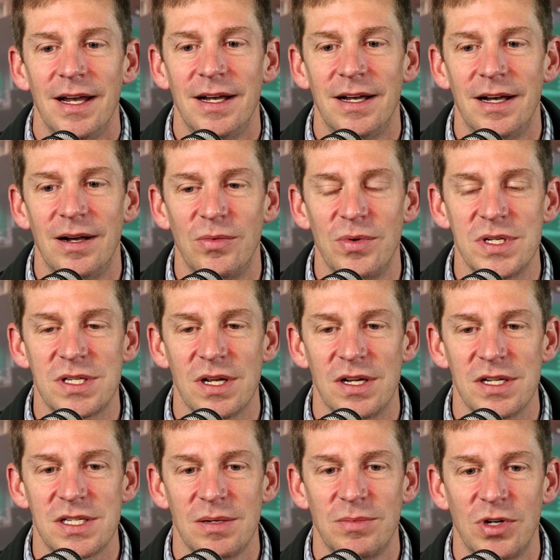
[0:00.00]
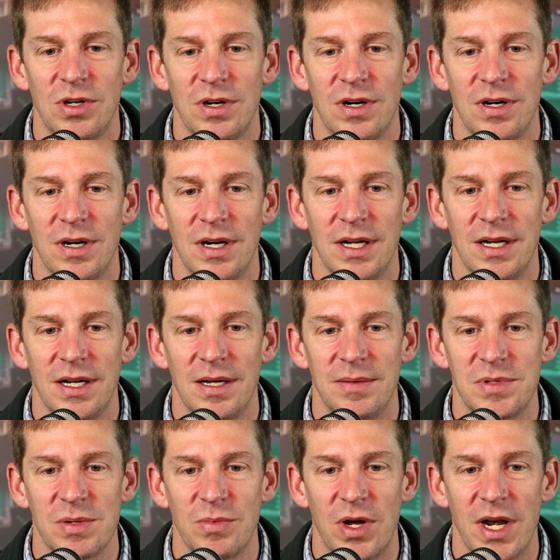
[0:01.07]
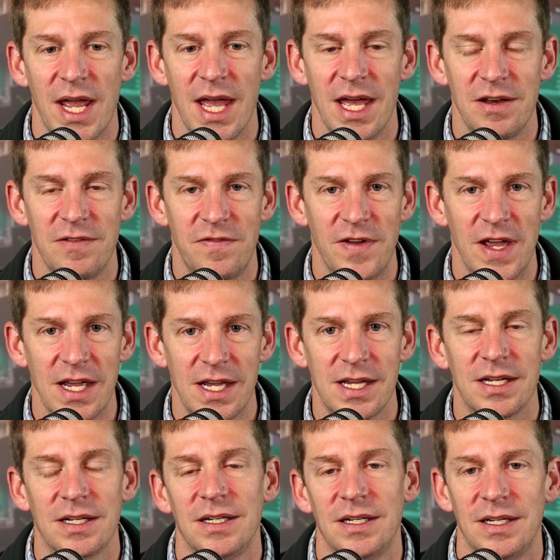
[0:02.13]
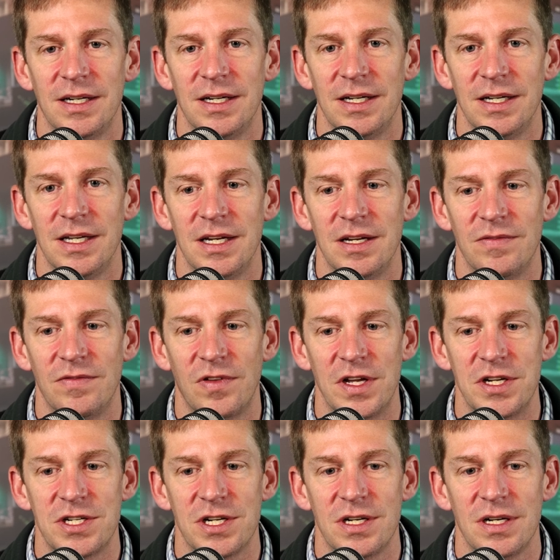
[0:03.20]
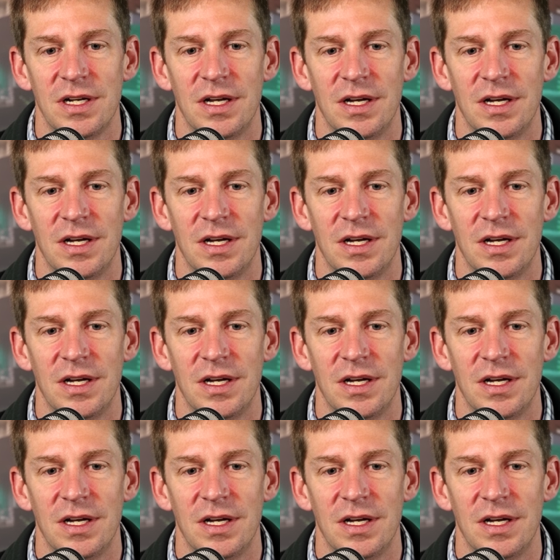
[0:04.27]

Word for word: uh, we saw a similar, um, somewhat head fake uh, in inflation,